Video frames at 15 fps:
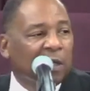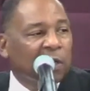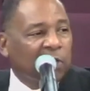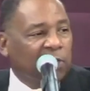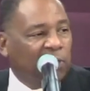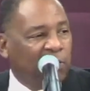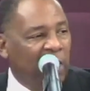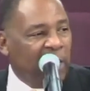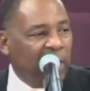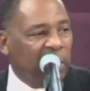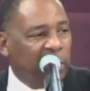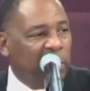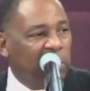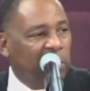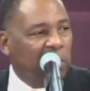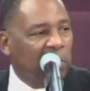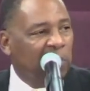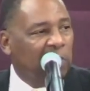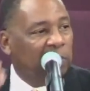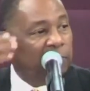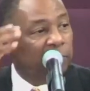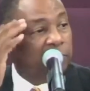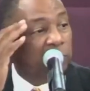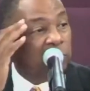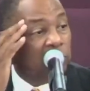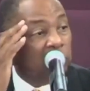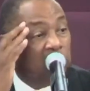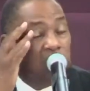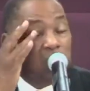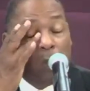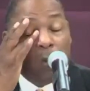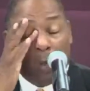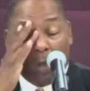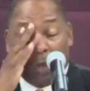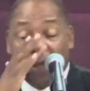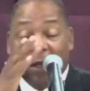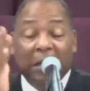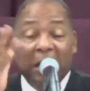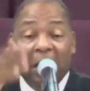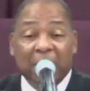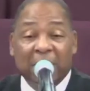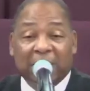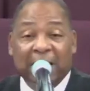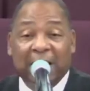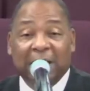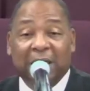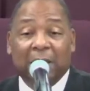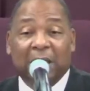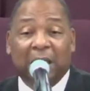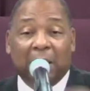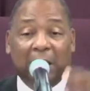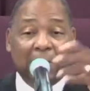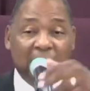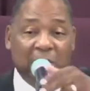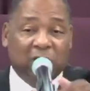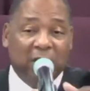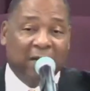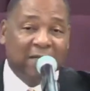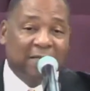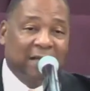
Thank you. Let me, tell, let, let, let me share this.